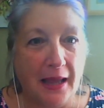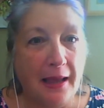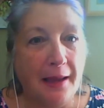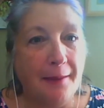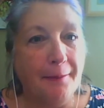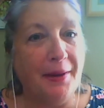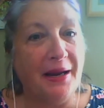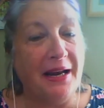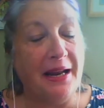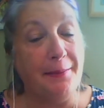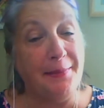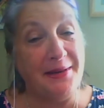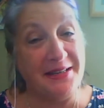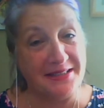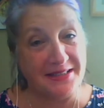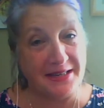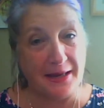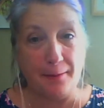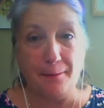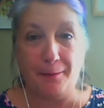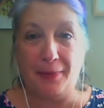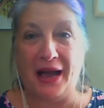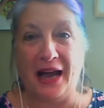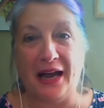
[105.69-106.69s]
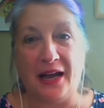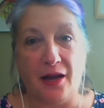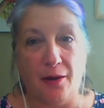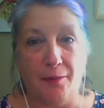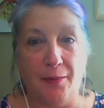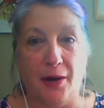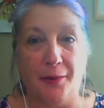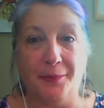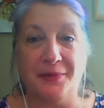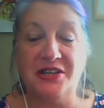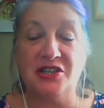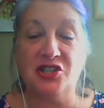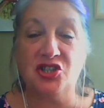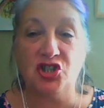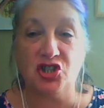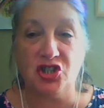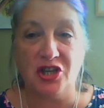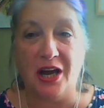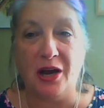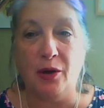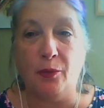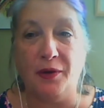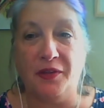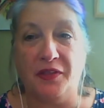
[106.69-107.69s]
But let me step back a moment and
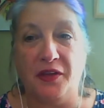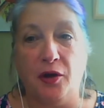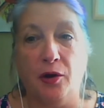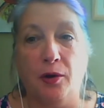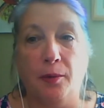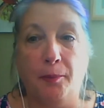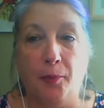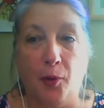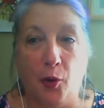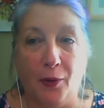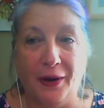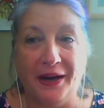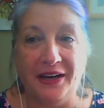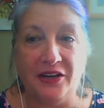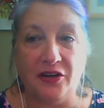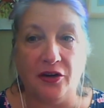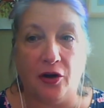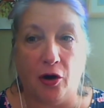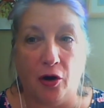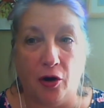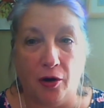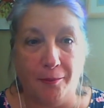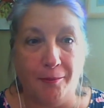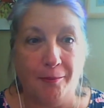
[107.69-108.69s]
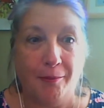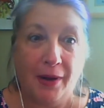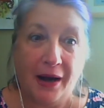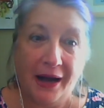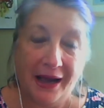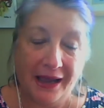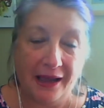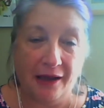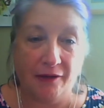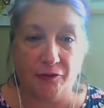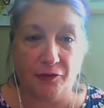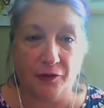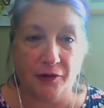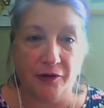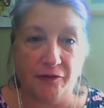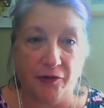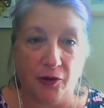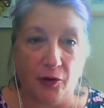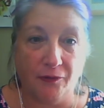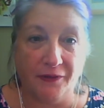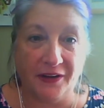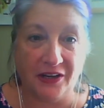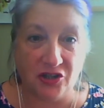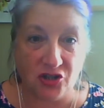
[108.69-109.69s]
share with you a point on my
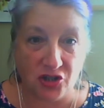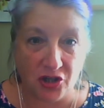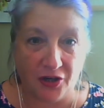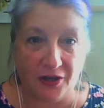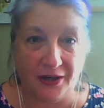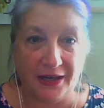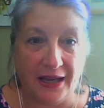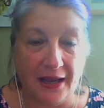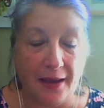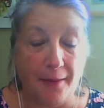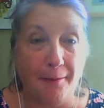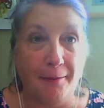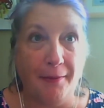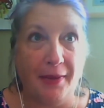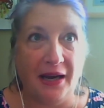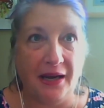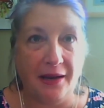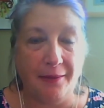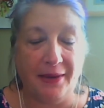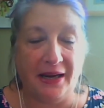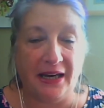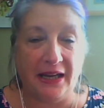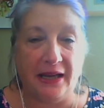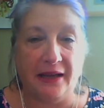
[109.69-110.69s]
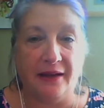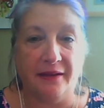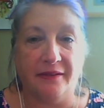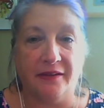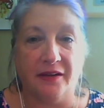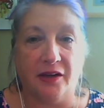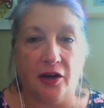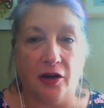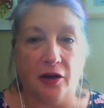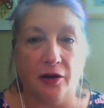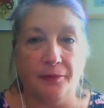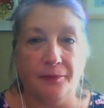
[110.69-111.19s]
ever-evolving journey many, many years ago.